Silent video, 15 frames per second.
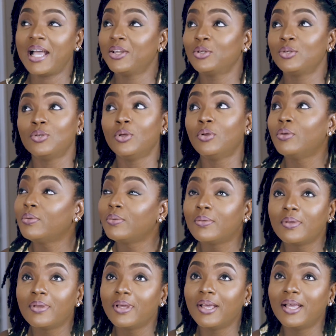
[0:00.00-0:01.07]
don't know.
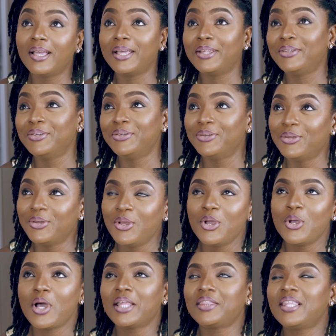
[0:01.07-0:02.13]

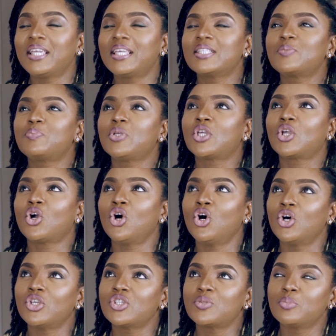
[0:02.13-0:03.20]
I think it's
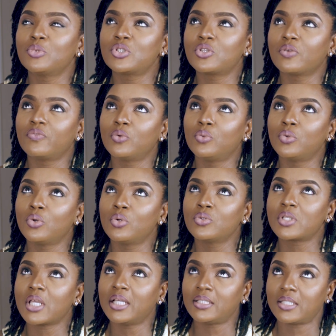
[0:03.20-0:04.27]
because most of the roles
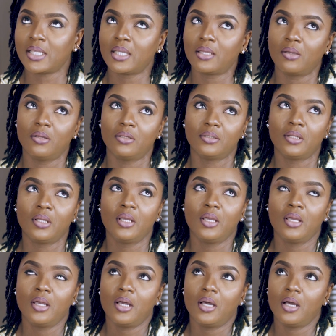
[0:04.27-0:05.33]
I take on
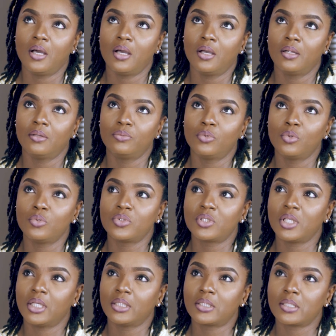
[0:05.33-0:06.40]
are roles that